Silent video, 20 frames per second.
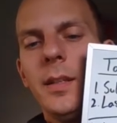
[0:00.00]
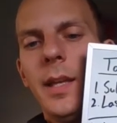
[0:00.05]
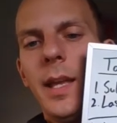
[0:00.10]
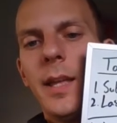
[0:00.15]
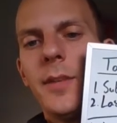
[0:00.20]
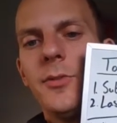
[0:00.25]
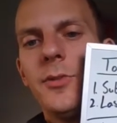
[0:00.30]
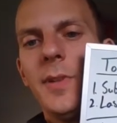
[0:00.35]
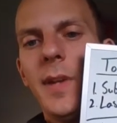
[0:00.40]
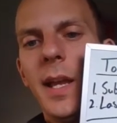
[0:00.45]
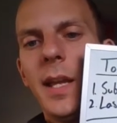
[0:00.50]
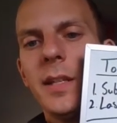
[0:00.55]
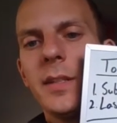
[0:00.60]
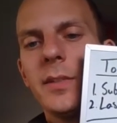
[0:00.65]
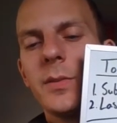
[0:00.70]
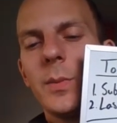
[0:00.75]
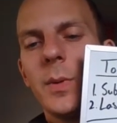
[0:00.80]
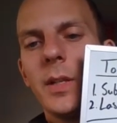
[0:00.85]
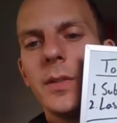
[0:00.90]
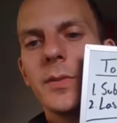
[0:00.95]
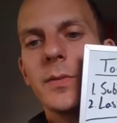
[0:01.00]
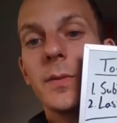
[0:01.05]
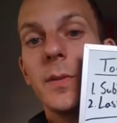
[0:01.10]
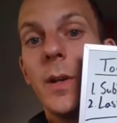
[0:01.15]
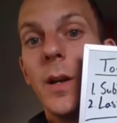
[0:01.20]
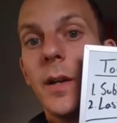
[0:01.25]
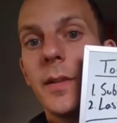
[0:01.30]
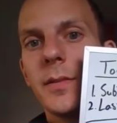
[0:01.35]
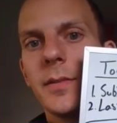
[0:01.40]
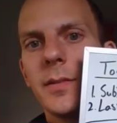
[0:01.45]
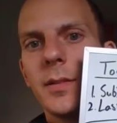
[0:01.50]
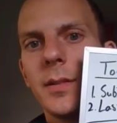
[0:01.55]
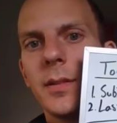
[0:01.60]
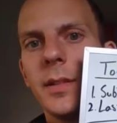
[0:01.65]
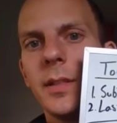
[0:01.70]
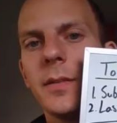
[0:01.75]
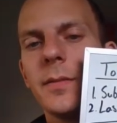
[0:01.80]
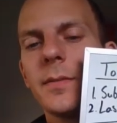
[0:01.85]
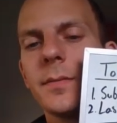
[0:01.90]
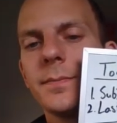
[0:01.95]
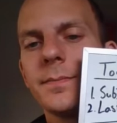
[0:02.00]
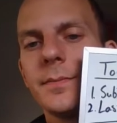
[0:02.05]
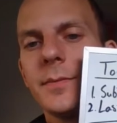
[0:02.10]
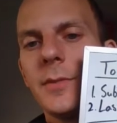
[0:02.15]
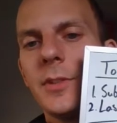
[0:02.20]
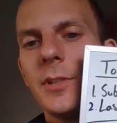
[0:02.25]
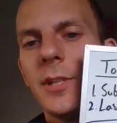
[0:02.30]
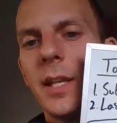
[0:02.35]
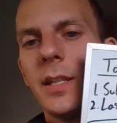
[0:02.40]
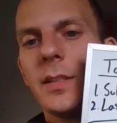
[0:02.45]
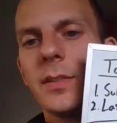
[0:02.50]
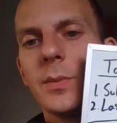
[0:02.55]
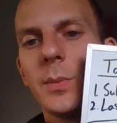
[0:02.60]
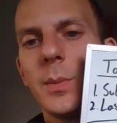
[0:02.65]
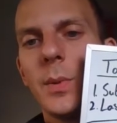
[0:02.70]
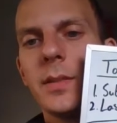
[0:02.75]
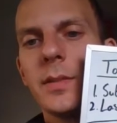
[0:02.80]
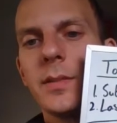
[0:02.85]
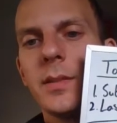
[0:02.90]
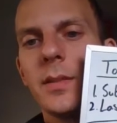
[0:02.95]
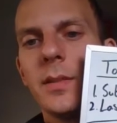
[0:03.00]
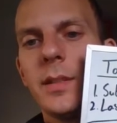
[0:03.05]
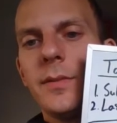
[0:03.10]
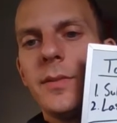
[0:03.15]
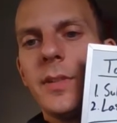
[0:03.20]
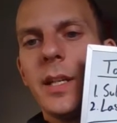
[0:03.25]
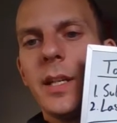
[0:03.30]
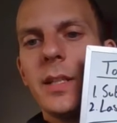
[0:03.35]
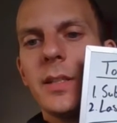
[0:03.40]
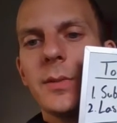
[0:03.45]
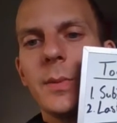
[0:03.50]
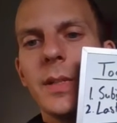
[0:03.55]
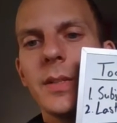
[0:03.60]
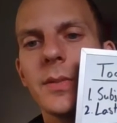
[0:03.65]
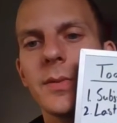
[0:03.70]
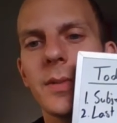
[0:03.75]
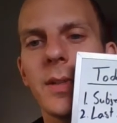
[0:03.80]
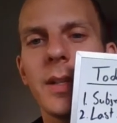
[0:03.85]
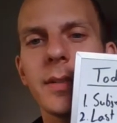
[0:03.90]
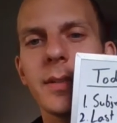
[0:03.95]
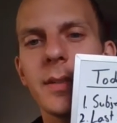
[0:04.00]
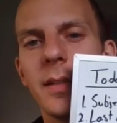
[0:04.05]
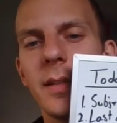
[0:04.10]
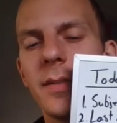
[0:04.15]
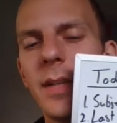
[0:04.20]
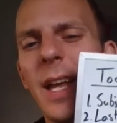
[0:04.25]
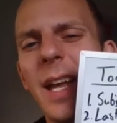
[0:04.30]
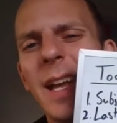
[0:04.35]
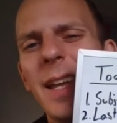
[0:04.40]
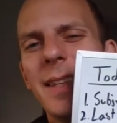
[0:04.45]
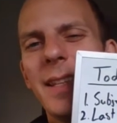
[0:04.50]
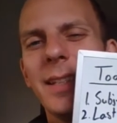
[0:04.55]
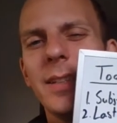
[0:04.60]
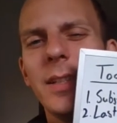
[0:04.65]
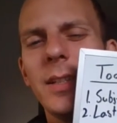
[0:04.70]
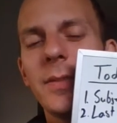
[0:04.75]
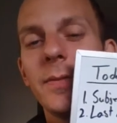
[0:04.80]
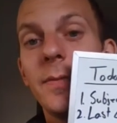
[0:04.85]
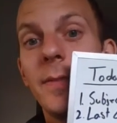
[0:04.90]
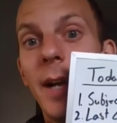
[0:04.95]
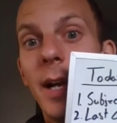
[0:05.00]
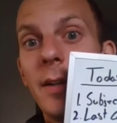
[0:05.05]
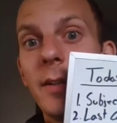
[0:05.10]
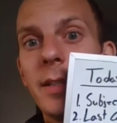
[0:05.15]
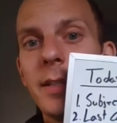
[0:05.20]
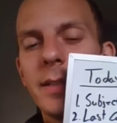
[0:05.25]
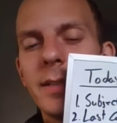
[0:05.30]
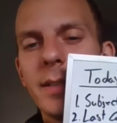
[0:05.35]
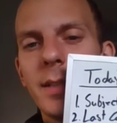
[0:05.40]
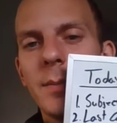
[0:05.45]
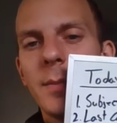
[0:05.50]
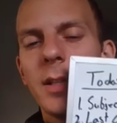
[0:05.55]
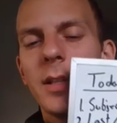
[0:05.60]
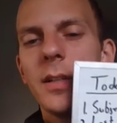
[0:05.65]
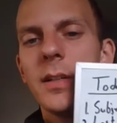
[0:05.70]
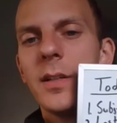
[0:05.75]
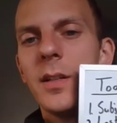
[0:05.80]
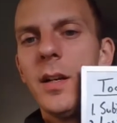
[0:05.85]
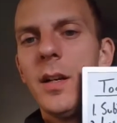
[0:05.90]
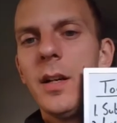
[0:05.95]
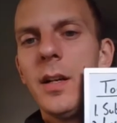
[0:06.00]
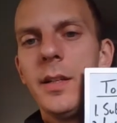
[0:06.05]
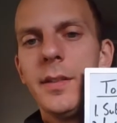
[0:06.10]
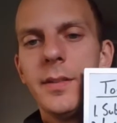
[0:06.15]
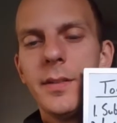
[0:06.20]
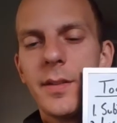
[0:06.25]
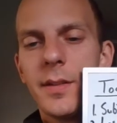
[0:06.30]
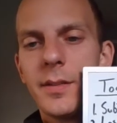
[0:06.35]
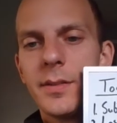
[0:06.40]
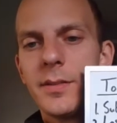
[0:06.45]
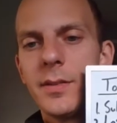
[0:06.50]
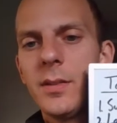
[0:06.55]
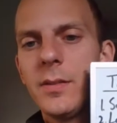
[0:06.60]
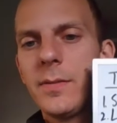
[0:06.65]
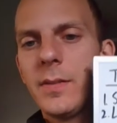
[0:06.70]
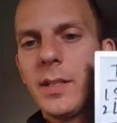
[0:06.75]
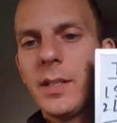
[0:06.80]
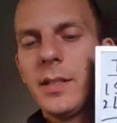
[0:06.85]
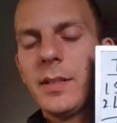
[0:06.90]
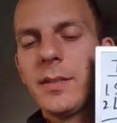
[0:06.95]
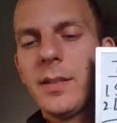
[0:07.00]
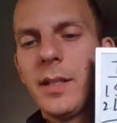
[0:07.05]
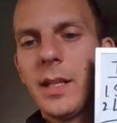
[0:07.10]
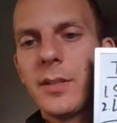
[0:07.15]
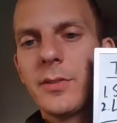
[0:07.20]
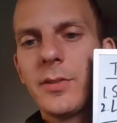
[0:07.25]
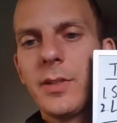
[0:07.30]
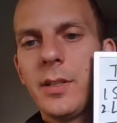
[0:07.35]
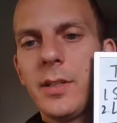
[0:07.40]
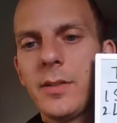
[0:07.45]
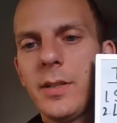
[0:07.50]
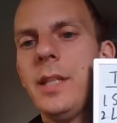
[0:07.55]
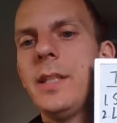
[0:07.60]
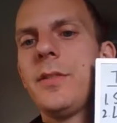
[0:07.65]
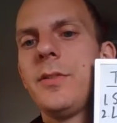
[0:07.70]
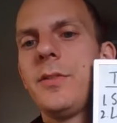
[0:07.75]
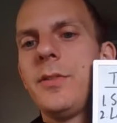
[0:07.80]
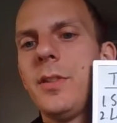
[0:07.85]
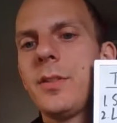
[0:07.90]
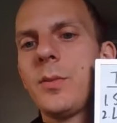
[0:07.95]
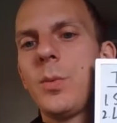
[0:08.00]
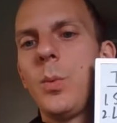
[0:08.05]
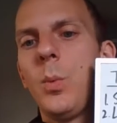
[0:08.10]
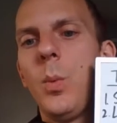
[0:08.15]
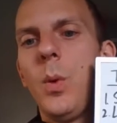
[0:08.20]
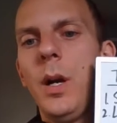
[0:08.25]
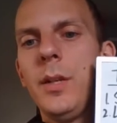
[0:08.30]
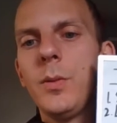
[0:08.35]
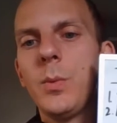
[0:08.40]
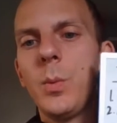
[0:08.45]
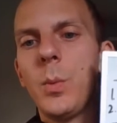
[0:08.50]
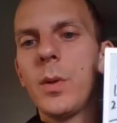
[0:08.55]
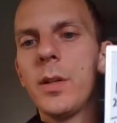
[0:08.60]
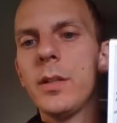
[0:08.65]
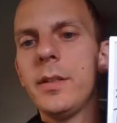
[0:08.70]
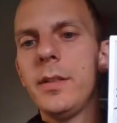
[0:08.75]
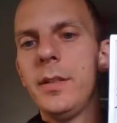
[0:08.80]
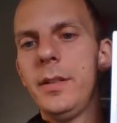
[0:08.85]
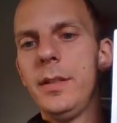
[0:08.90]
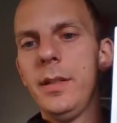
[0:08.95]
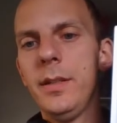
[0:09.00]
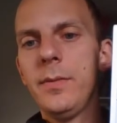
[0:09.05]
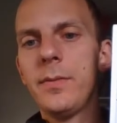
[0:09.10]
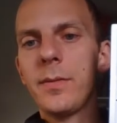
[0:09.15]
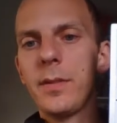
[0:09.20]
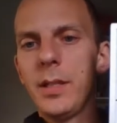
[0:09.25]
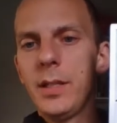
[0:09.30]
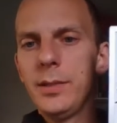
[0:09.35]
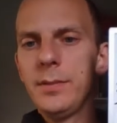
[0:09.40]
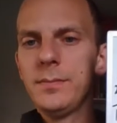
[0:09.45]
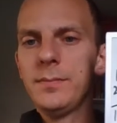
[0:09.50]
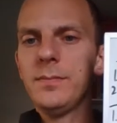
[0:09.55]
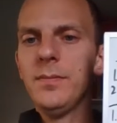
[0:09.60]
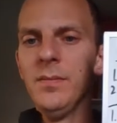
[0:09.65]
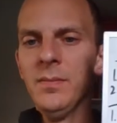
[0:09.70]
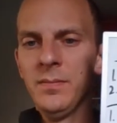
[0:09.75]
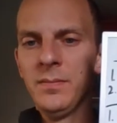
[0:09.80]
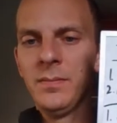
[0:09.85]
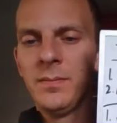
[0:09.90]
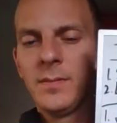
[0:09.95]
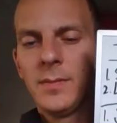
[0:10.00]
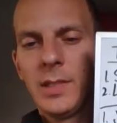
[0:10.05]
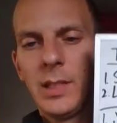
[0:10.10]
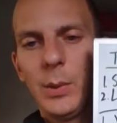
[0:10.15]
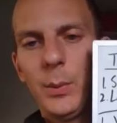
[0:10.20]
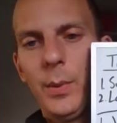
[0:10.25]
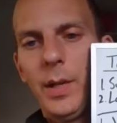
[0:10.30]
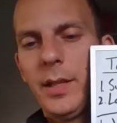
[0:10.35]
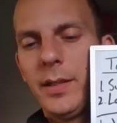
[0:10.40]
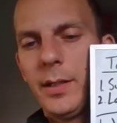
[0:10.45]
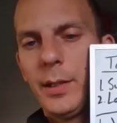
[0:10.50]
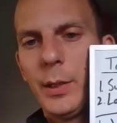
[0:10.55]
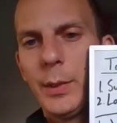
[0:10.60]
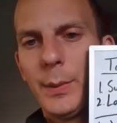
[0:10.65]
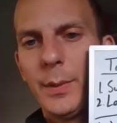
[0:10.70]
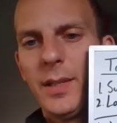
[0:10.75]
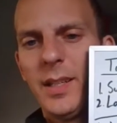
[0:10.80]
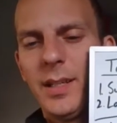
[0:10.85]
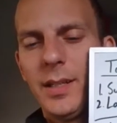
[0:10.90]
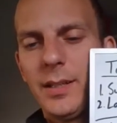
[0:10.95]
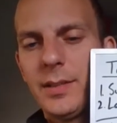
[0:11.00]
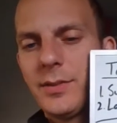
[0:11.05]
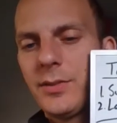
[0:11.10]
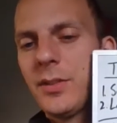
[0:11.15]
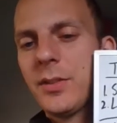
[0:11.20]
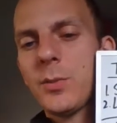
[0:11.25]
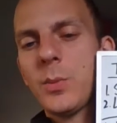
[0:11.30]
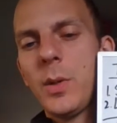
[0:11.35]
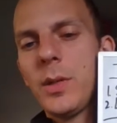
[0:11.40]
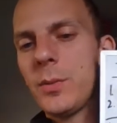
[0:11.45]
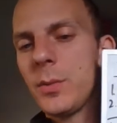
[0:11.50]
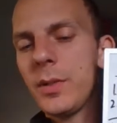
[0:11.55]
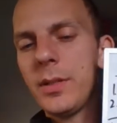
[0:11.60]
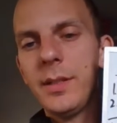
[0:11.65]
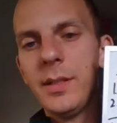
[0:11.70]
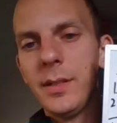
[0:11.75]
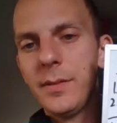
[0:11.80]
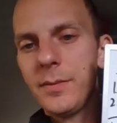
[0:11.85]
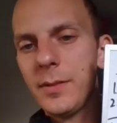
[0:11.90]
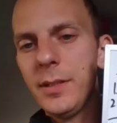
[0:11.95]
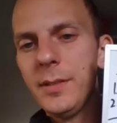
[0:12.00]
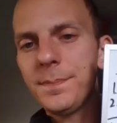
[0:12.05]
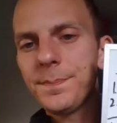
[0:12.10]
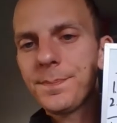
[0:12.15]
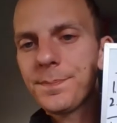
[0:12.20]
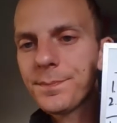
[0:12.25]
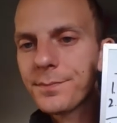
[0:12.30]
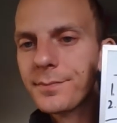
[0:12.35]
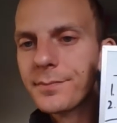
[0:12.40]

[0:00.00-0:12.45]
and Janice wants Ross to leave. Janice wants to leave, Janice wants Ross to leave. They look very similar on the surface, actually, right? It's just one word different. Whether uh, it's just one word different.